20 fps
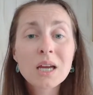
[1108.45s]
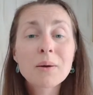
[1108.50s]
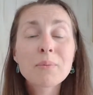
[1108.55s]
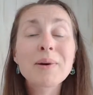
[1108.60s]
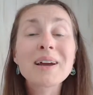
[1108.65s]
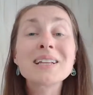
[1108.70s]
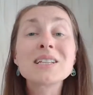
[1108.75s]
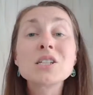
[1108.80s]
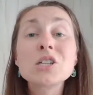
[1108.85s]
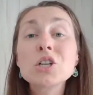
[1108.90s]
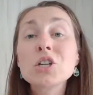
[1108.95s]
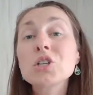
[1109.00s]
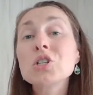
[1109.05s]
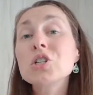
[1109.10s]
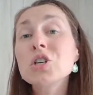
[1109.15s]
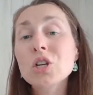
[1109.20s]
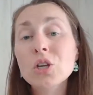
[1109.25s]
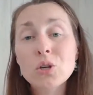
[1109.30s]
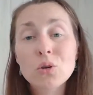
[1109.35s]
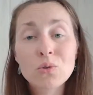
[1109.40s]
by
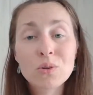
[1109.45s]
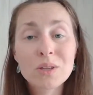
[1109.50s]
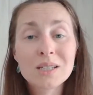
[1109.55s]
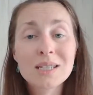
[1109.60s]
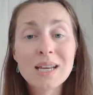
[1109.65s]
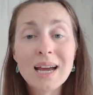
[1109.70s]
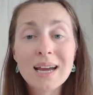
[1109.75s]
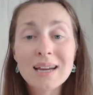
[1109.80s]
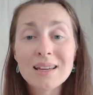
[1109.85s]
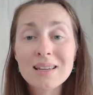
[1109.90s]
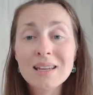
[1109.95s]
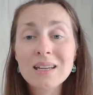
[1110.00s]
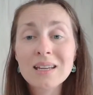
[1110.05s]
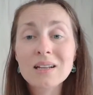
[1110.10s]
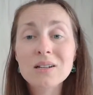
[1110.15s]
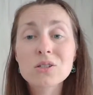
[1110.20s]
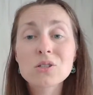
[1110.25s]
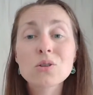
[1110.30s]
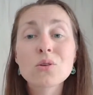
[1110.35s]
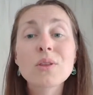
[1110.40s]
teaching you the
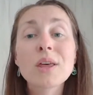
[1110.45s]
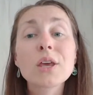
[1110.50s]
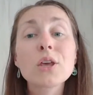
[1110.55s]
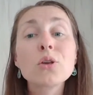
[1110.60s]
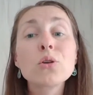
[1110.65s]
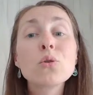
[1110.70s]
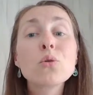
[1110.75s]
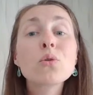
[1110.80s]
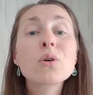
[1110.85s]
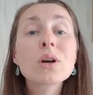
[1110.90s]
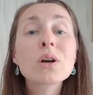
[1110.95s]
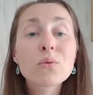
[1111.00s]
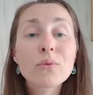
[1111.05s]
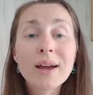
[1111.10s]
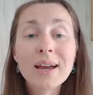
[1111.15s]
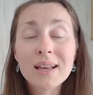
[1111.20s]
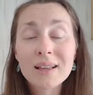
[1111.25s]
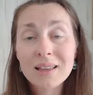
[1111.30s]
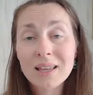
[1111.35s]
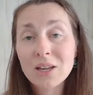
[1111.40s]
techniques so that you can
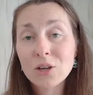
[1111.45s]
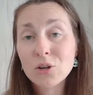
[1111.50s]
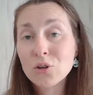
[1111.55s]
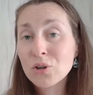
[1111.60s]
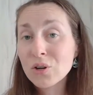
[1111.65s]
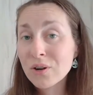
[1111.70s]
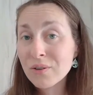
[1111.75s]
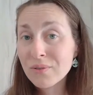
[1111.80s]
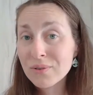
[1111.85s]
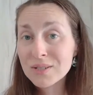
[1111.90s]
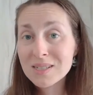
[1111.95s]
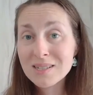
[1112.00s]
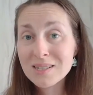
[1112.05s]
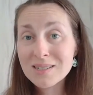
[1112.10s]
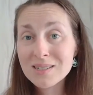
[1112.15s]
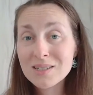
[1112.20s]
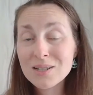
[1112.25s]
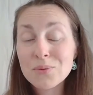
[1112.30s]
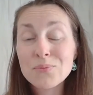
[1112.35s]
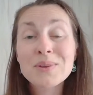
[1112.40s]
regulate your nervous
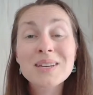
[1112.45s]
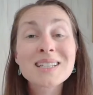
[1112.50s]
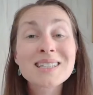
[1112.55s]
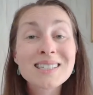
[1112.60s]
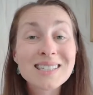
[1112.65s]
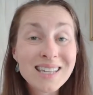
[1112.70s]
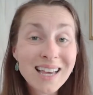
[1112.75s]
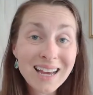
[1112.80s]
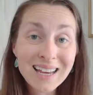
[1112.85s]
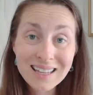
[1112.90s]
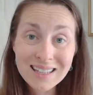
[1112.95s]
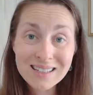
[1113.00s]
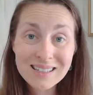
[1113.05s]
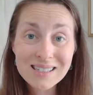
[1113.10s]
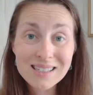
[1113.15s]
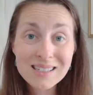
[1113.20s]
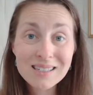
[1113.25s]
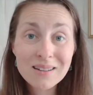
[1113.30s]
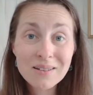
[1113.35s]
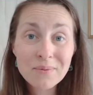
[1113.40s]
system in
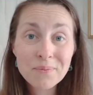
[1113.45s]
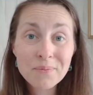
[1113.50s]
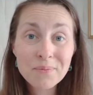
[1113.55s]
seconds.